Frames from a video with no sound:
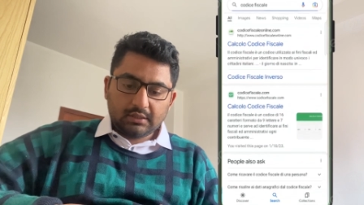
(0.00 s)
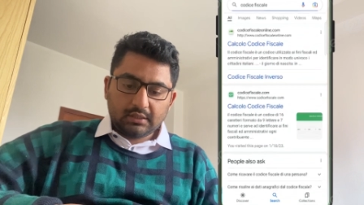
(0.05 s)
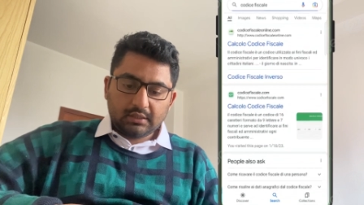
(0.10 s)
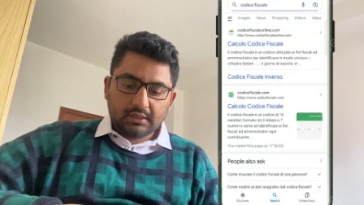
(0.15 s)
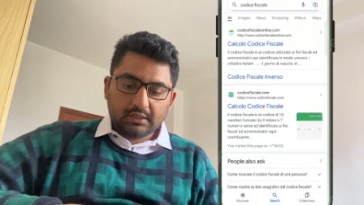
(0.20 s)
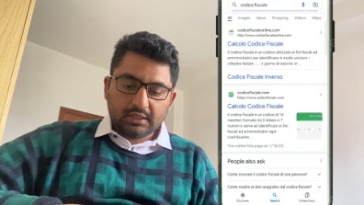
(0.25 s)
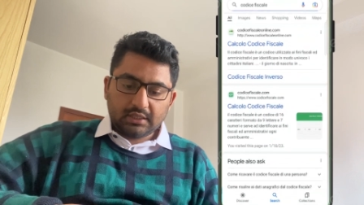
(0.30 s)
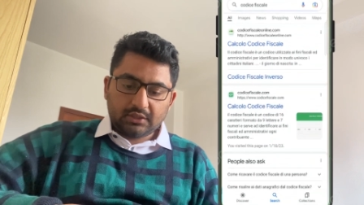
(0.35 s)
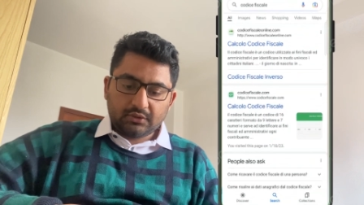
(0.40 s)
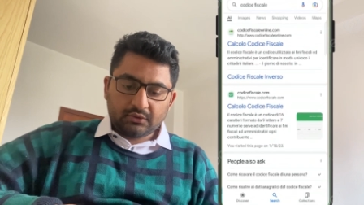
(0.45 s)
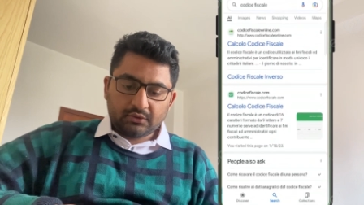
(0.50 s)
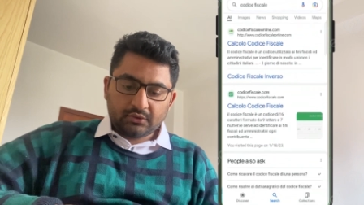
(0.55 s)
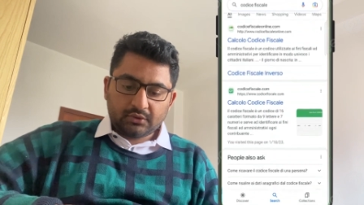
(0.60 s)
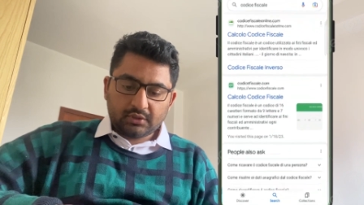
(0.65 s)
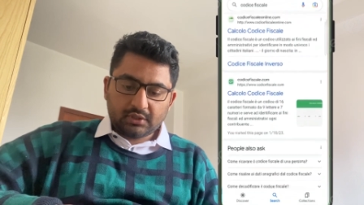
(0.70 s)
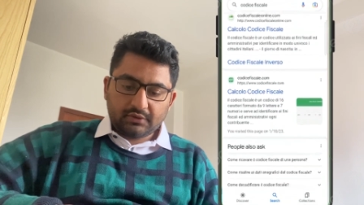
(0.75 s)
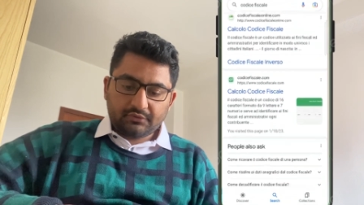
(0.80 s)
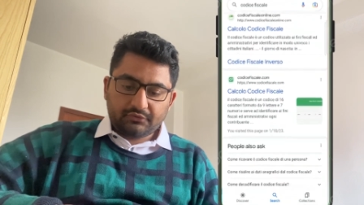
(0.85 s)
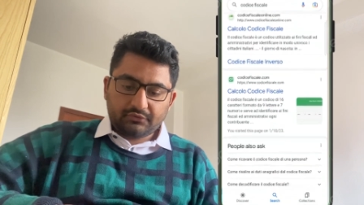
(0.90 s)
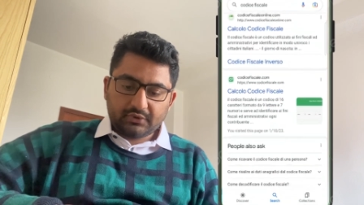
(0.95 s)
Ignore
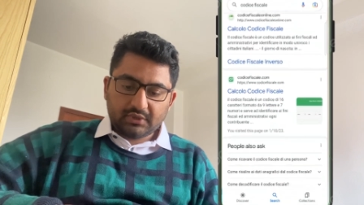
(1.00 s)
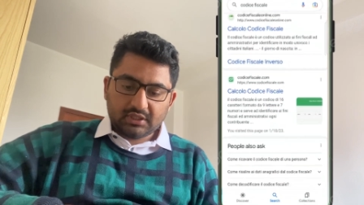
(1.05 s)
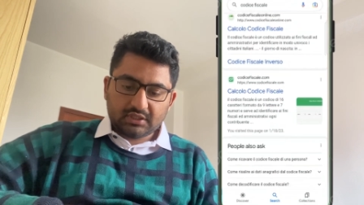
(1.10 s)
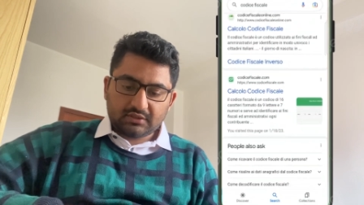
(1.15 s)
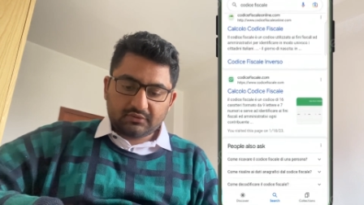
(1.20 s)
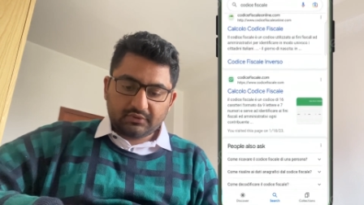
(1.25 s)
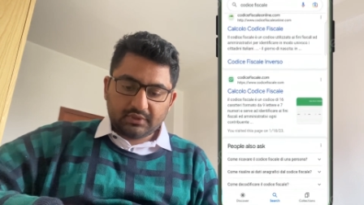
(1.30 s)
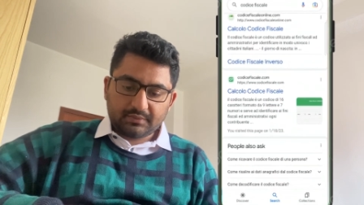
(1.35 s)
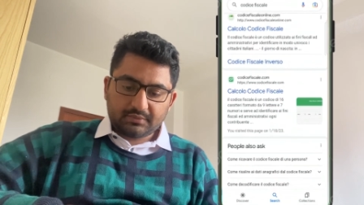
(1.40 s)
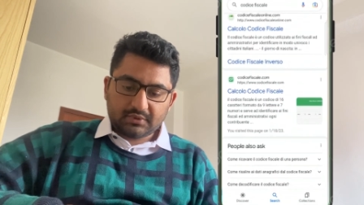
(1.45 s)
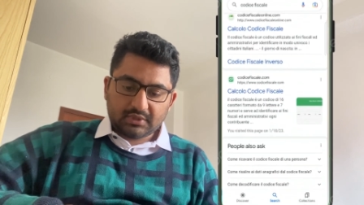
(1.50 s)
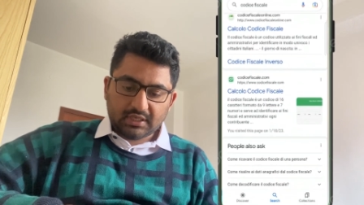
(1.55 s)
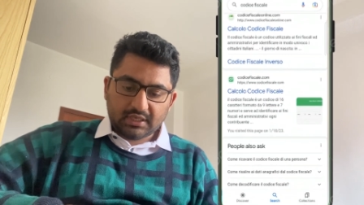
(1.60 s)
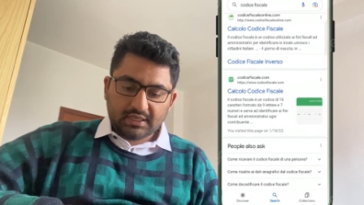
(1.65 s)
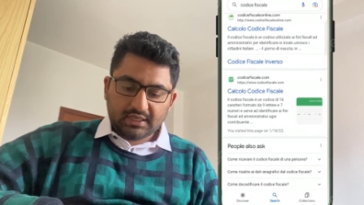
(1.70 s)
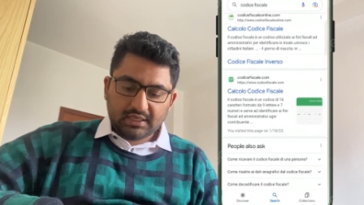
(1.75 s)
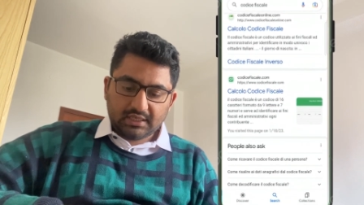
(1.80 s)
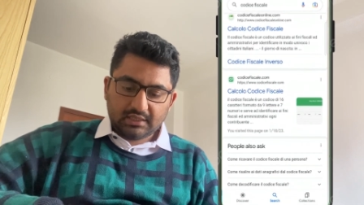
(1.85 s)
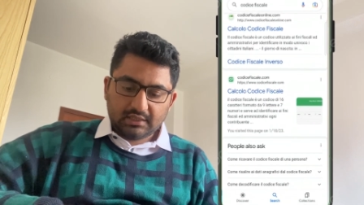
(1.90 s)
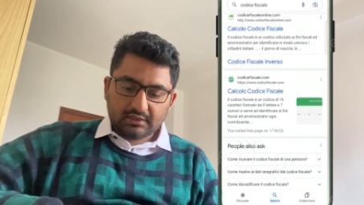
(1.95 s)
the first
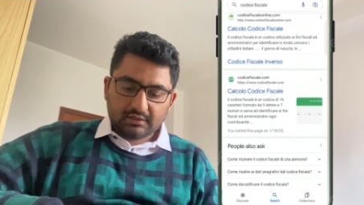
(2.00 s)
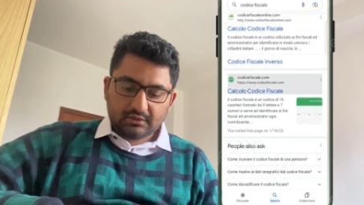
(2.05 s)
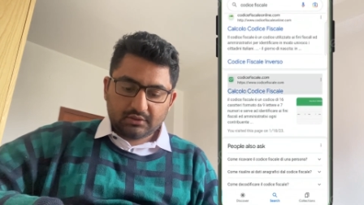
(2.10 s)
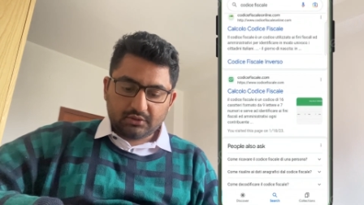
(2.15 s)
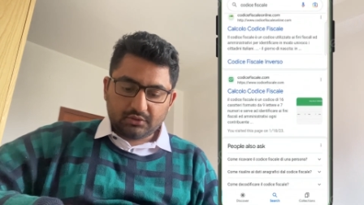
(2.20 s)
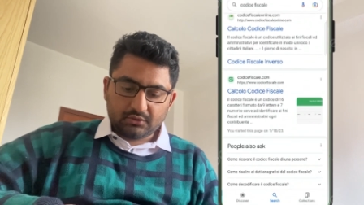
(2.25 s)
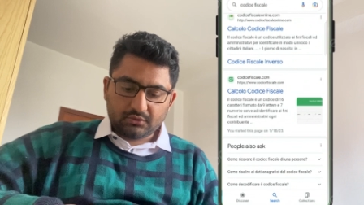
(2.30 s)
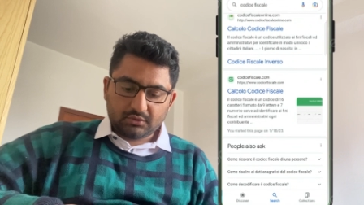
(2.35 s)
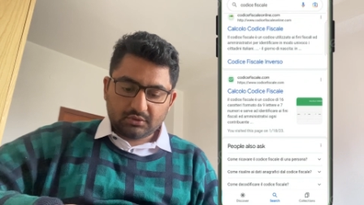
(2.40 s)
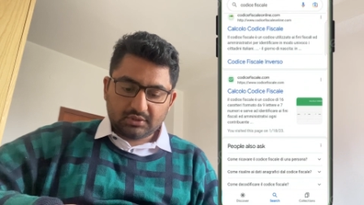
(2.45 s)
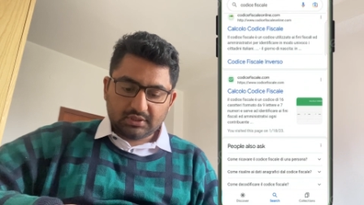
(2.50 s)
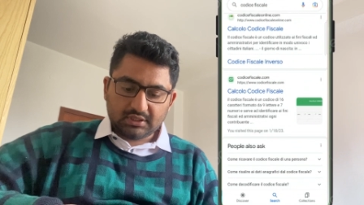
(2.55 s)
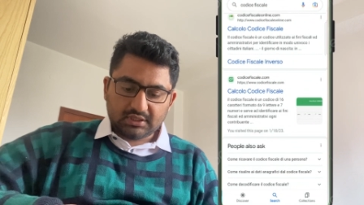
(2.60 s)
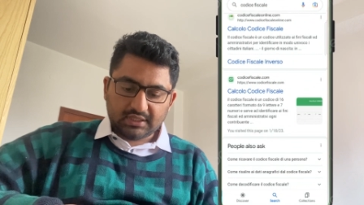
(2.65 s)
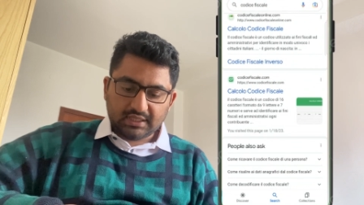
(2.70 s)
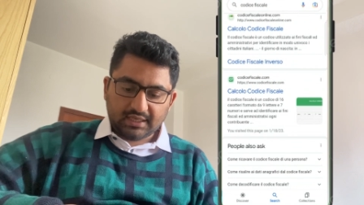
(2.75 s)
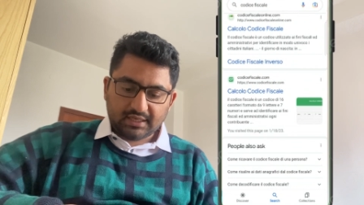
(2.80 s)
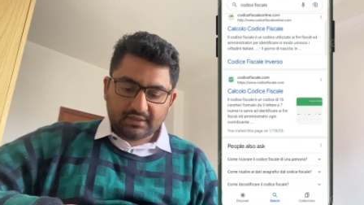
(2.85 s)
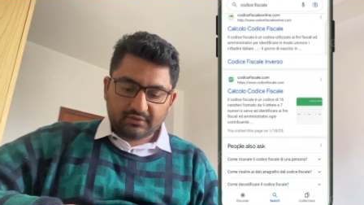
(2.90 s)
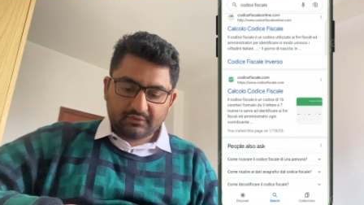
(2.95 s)
website, use the
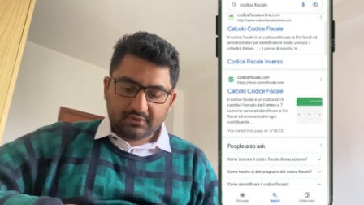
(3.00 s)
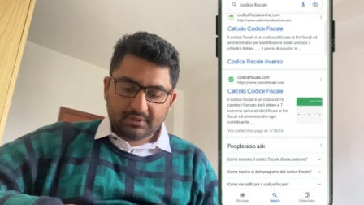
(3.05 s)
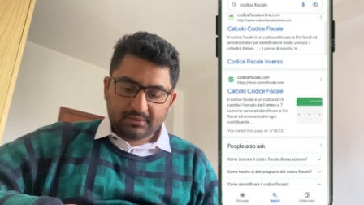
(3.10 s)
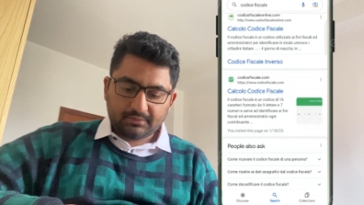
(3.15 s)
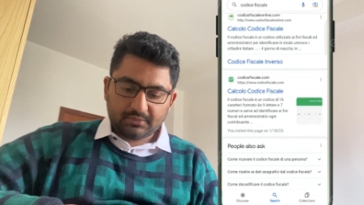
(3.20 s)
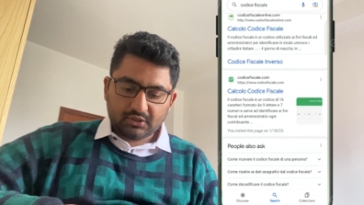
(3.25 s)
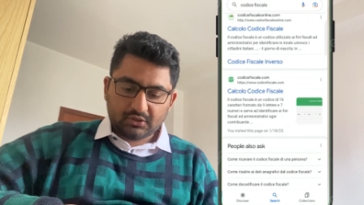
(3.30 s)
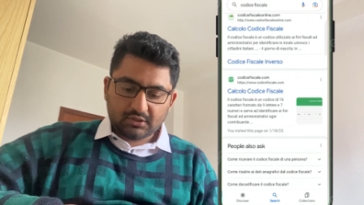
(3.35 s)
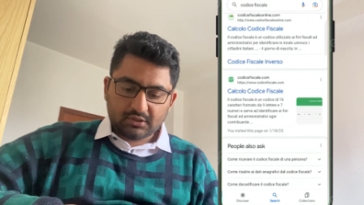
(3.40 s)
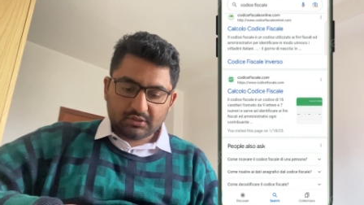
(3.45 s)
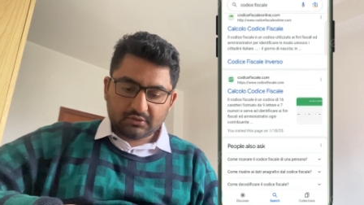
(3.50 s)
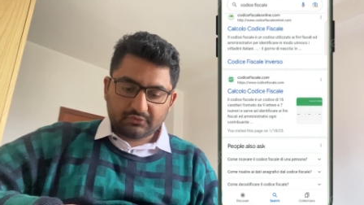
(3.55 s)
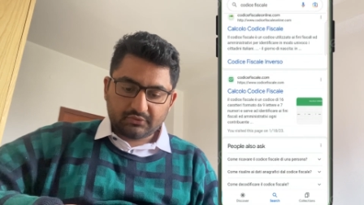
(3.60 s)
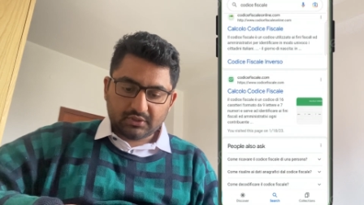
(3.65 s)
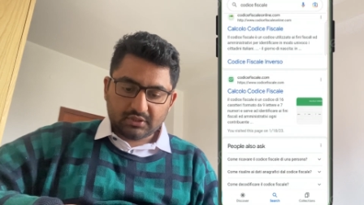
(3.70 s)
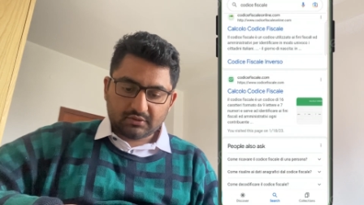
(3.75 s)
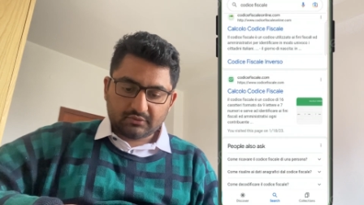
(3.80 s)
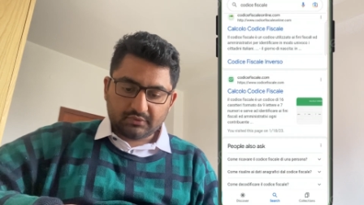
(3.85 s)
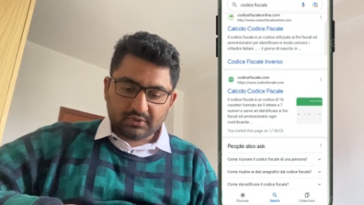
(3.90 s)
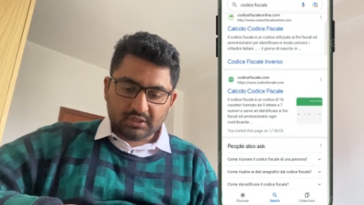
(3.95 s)
second one because
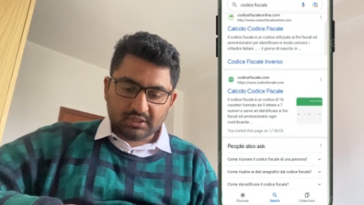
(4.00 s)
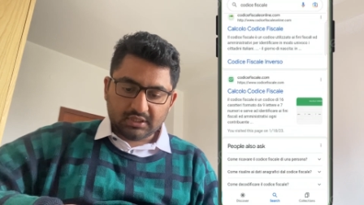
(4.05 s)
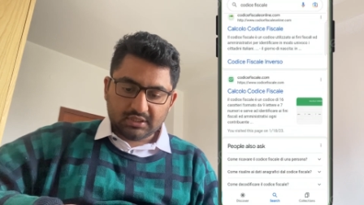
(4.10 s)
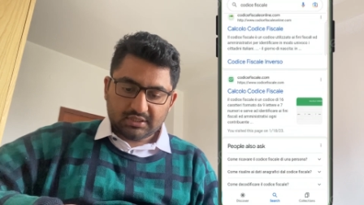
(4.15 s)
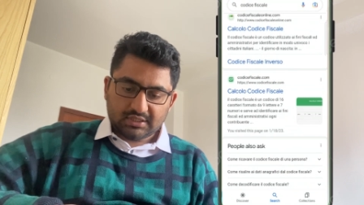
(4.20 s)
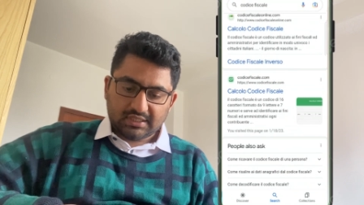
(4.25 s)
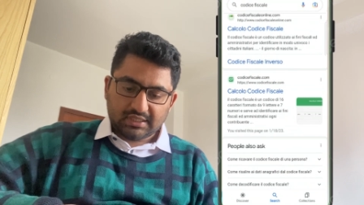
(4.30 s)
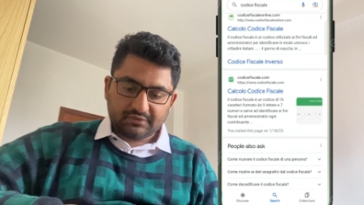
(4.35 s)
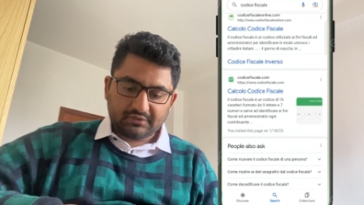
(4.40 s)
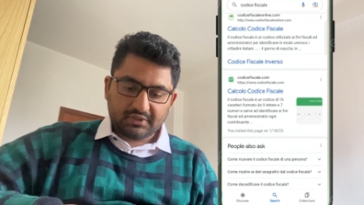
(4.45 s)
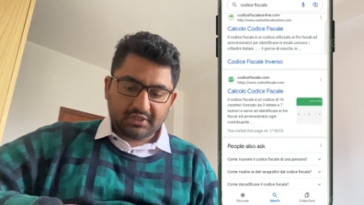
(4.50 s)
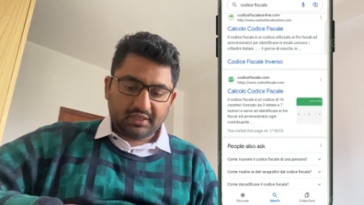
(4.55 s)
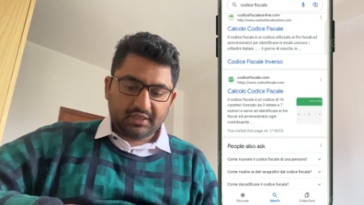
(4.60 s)
first one is giving